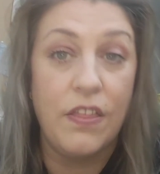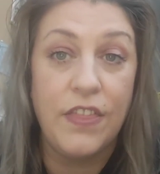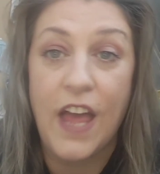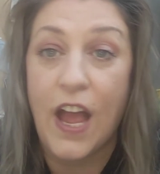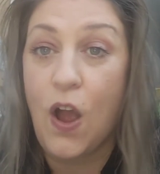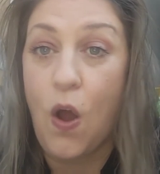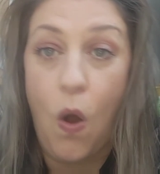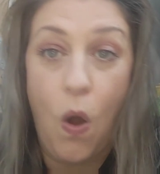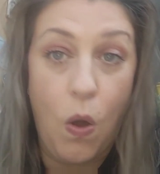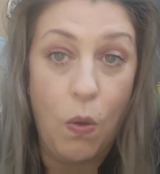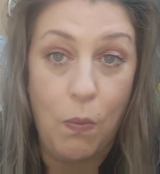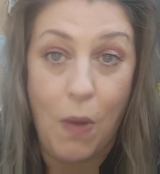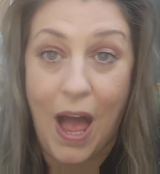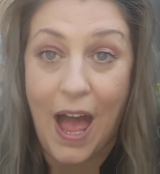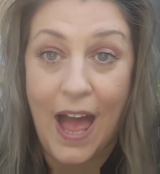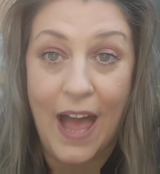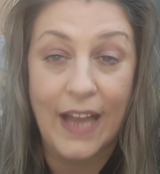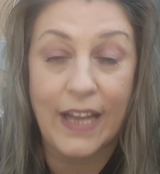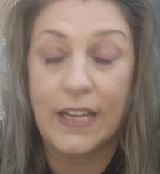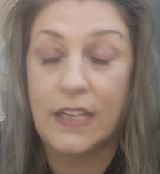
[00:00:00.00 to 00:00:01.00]
They all
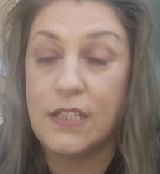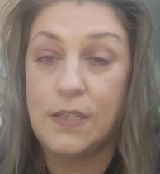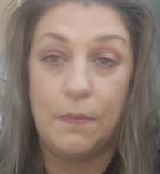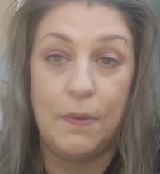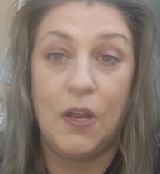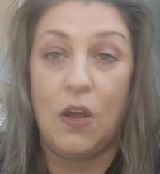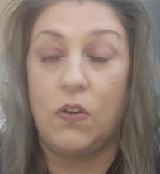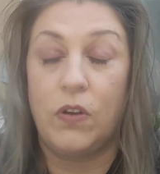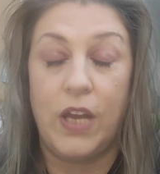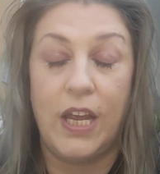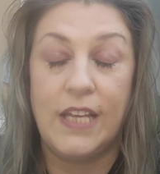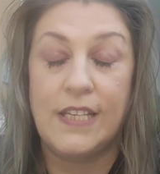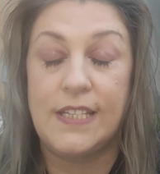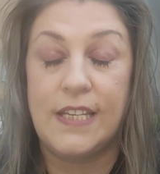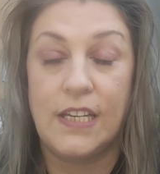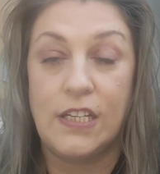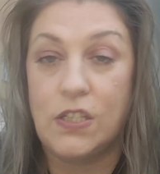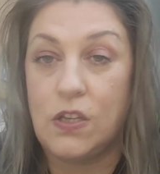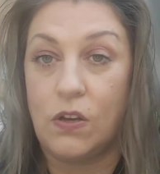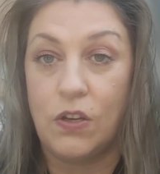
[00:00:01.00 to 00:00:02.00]
work, to be
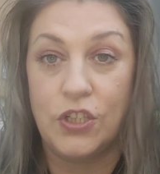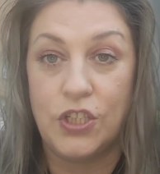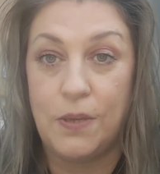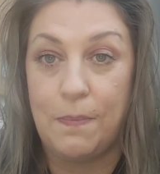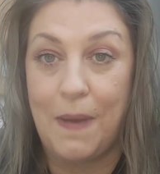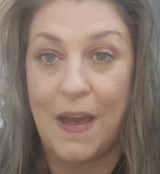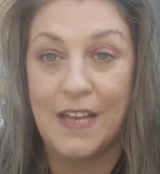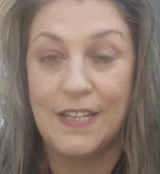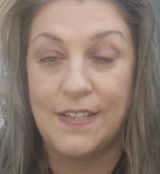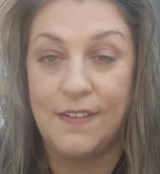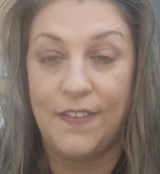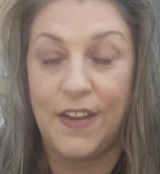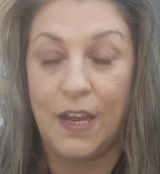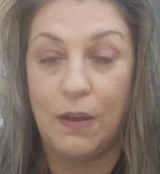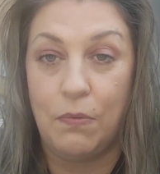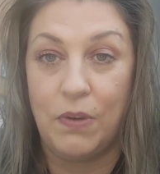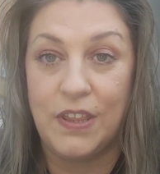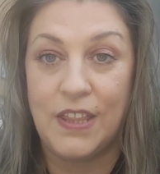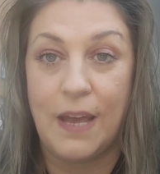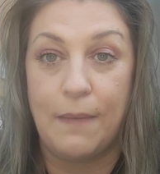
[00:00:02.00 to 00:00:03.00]
honest, as long as you
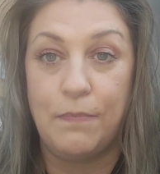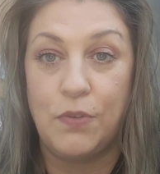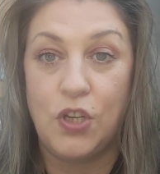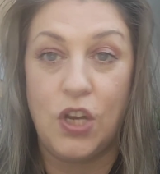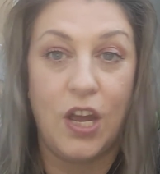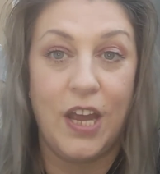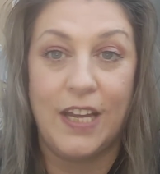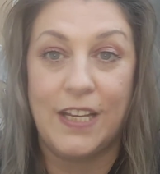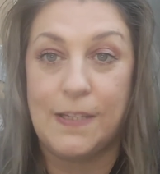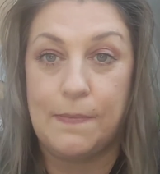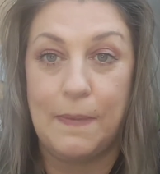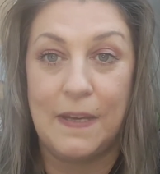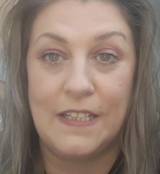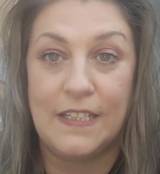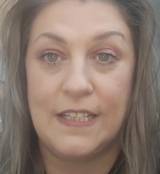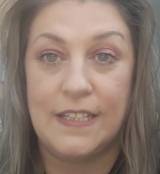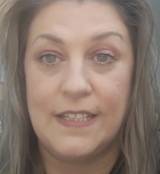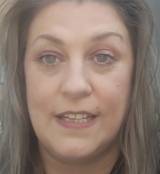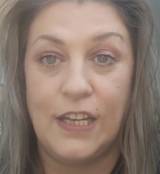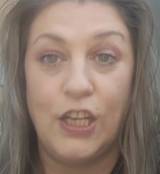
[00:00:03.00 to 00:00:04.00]
persevere with them. Don't
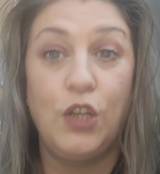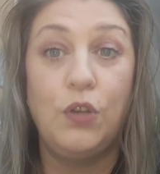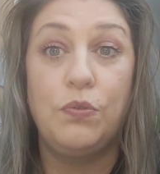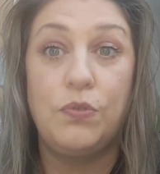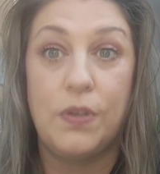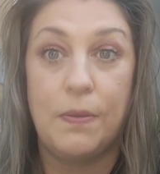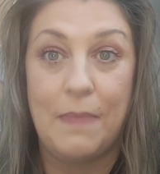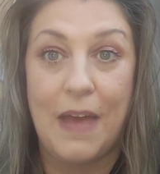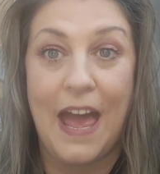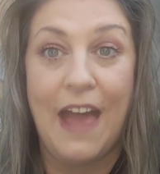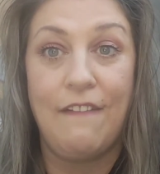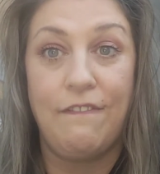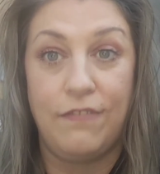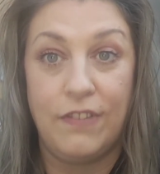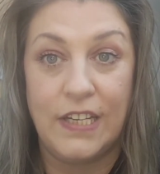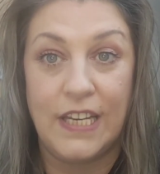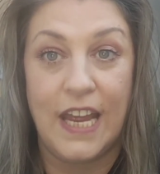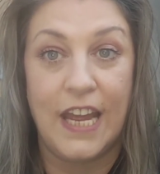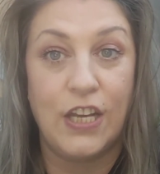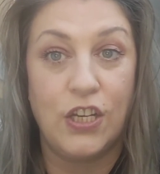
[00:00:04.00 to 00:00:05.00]
expect to use them
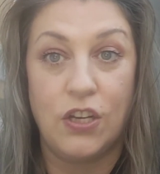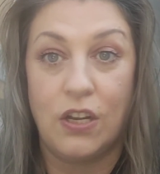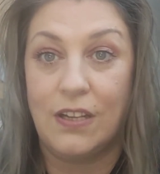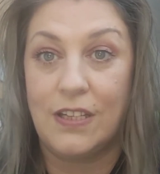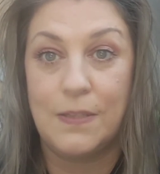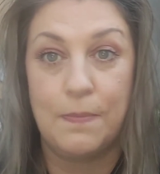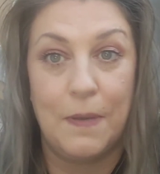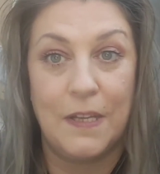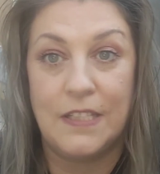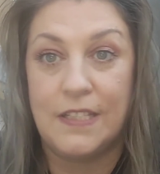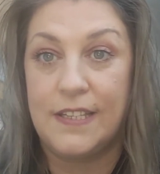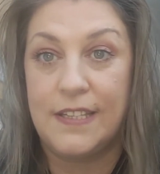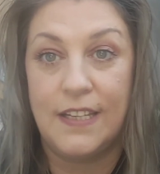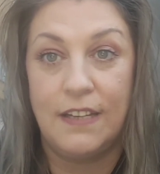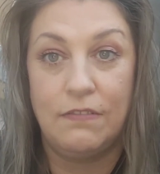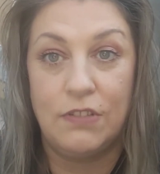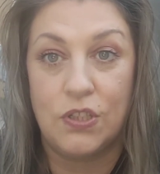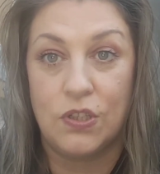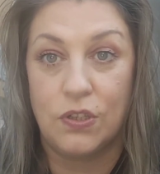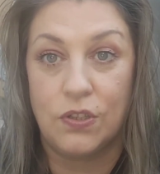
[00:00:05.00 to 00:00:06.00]
every day. Don't expect to
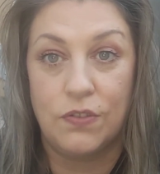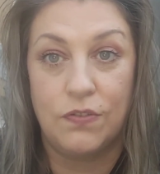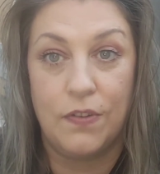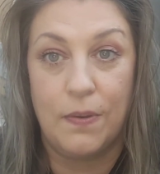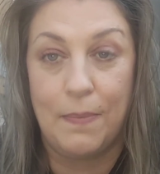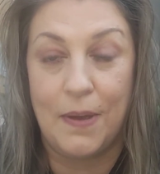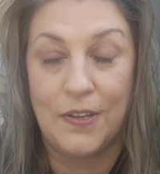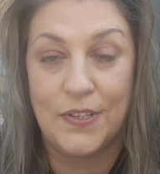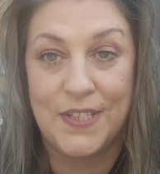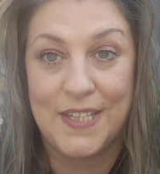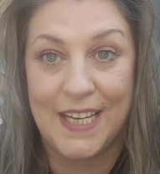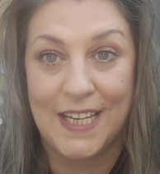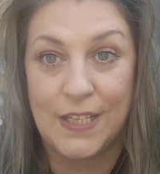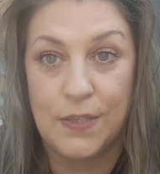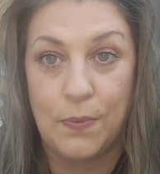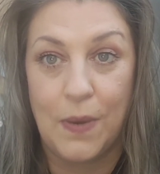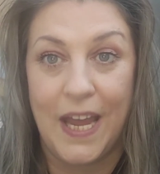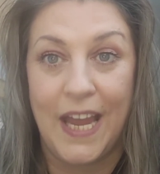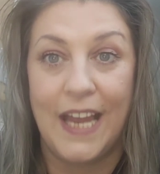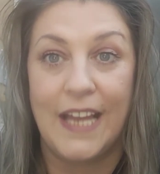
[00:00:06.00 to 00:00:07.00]
see results for about
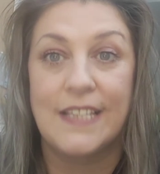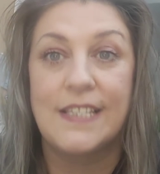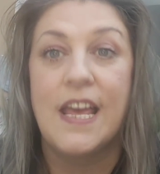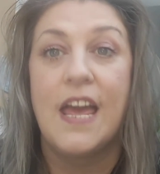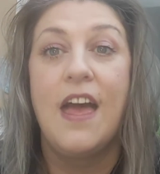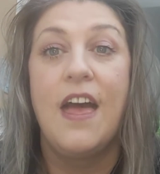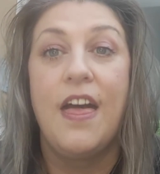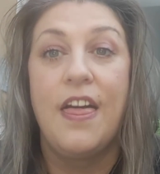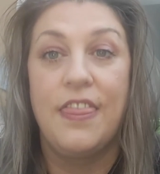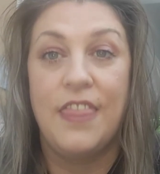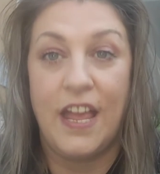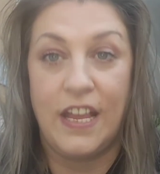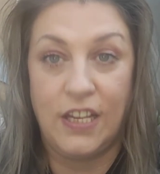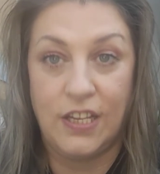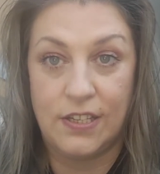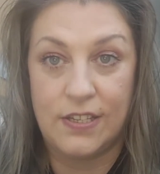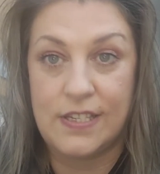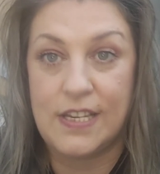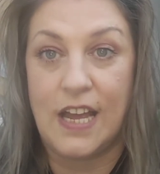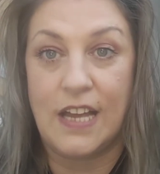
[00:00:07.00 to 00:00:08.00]
6 weeks.
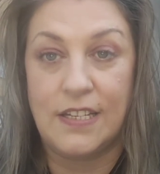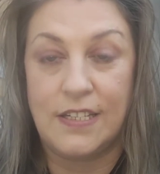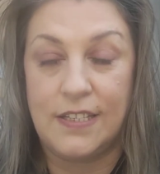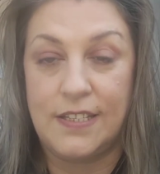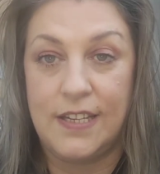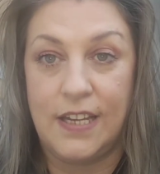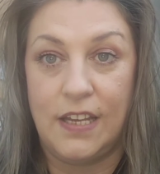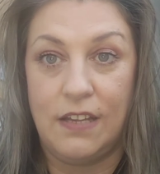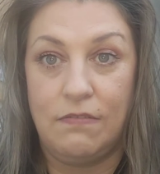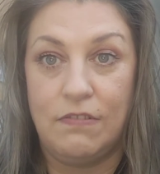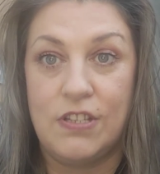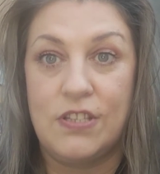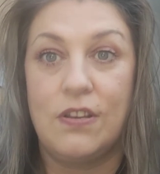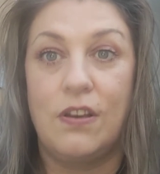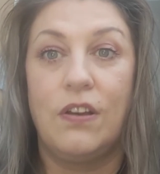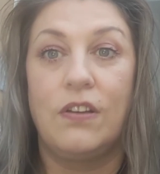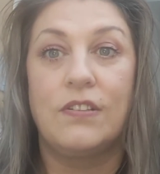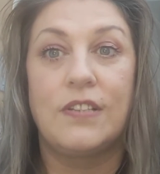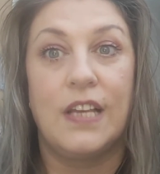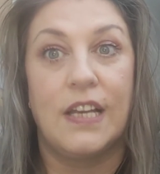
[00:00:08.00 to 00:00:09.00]
Then you'll start to see
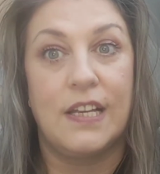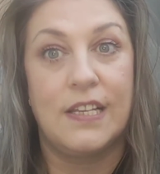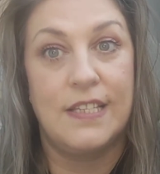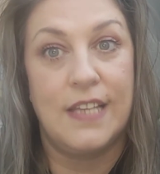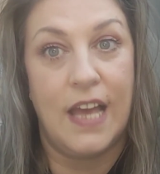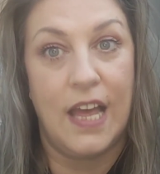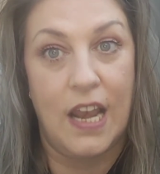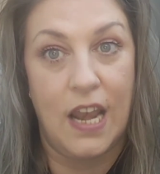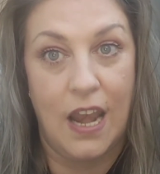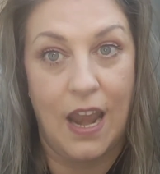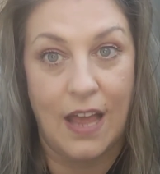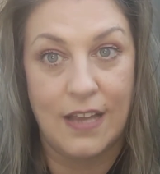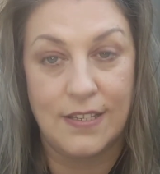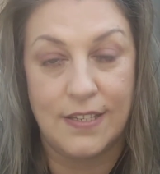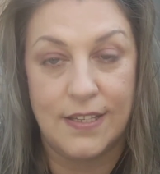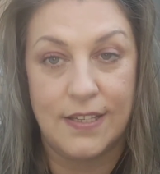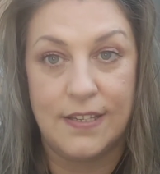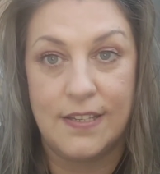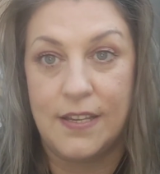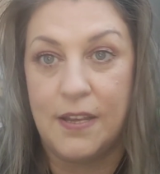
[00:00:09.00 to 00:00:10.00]
results. Like I said, it
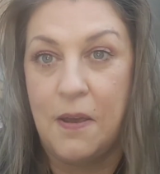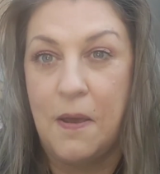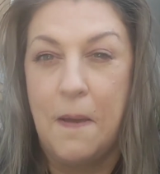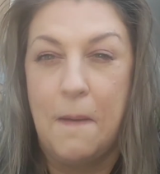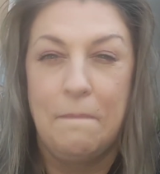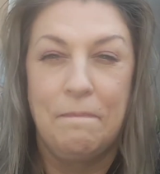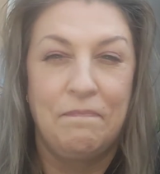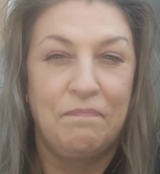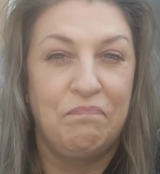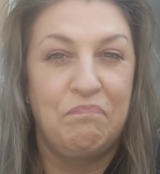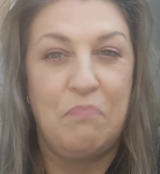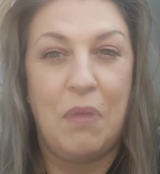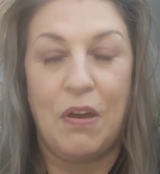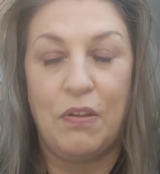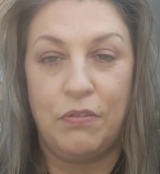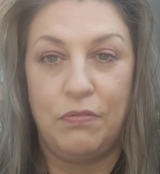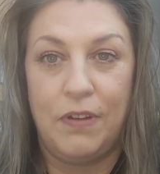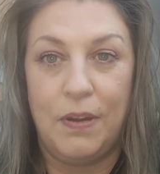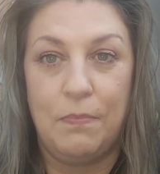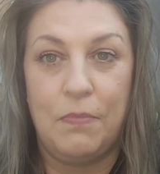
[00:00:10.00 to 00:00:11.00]
lasts
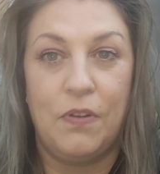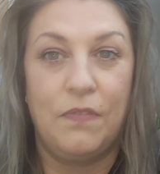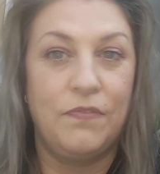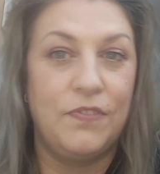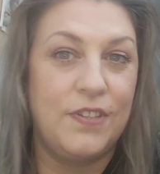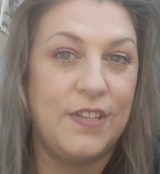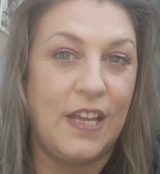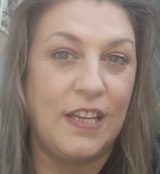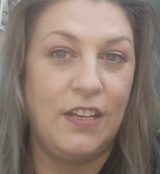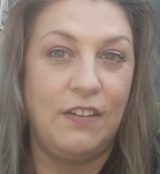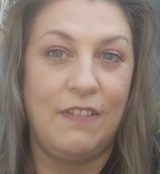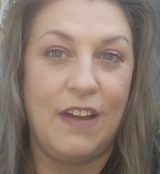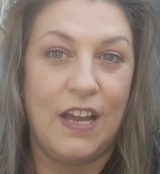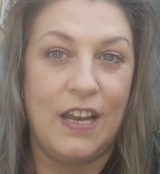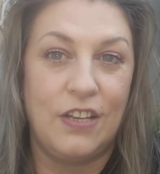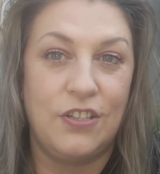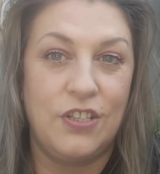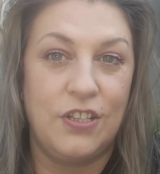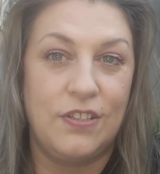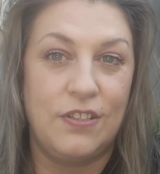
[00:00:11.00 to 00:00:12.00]
about 3 months. Then your
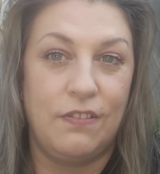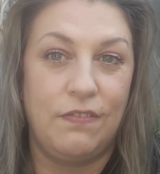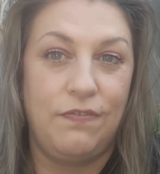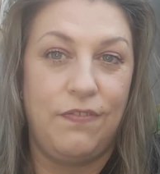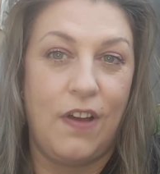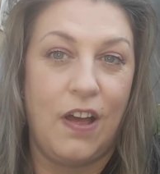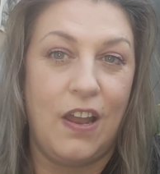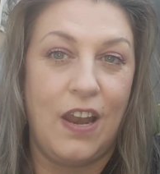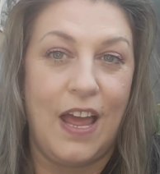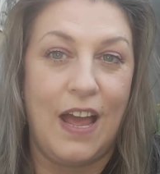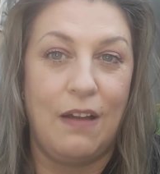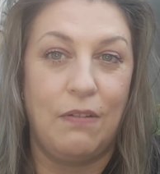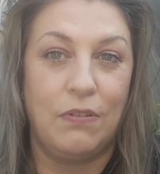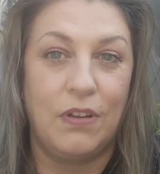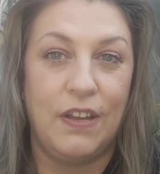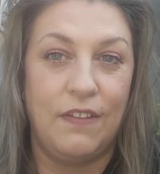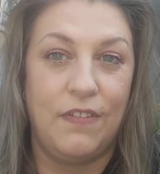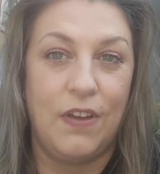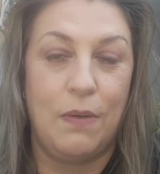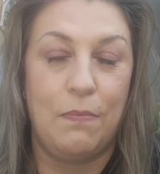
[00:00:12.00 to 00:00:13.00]
eyelashes will fall
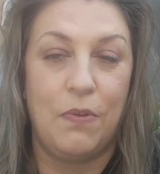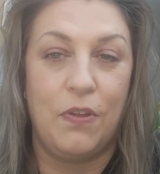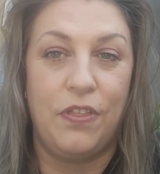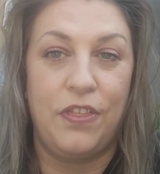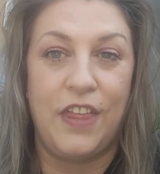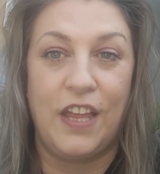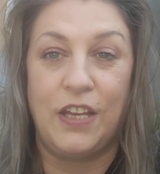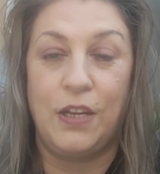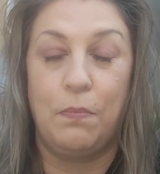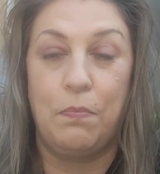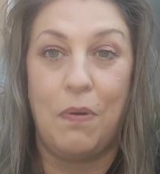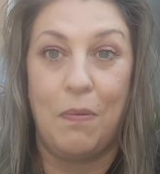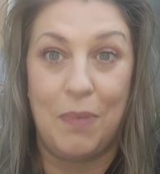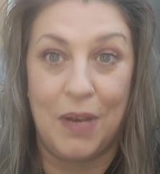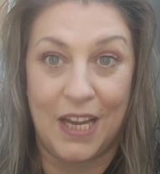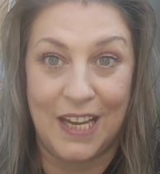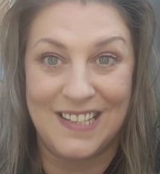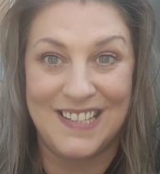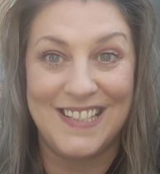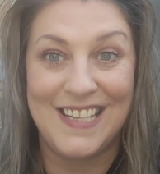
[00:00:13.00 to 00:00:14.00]
out. Give it a month, then you'll
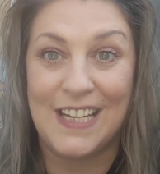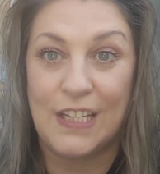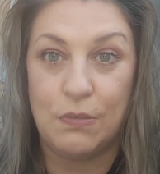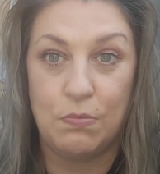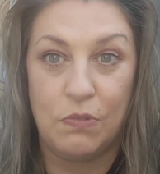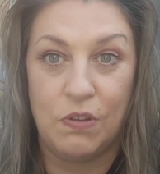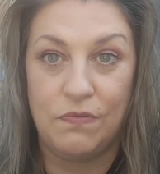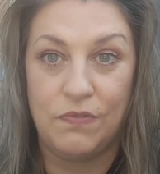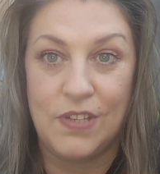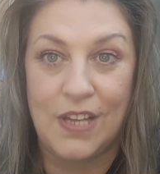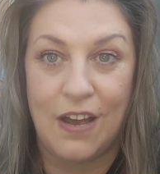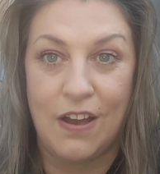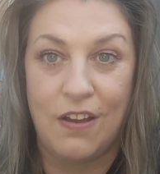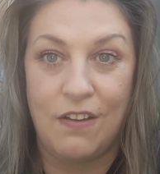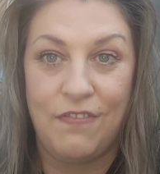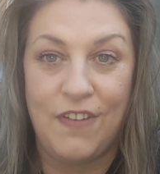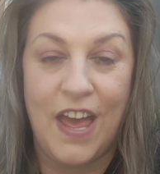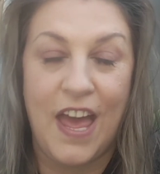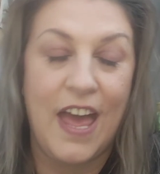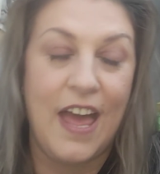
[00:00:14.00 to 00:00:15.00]
probably get 6 months out
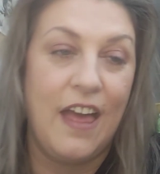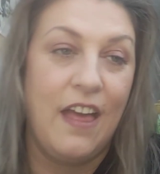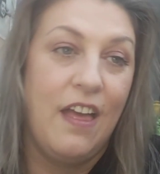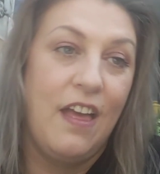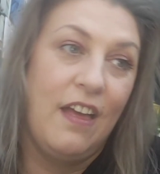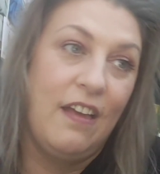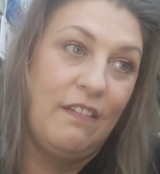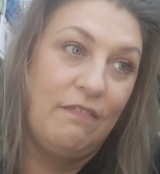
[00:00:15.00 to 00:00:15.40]
of it.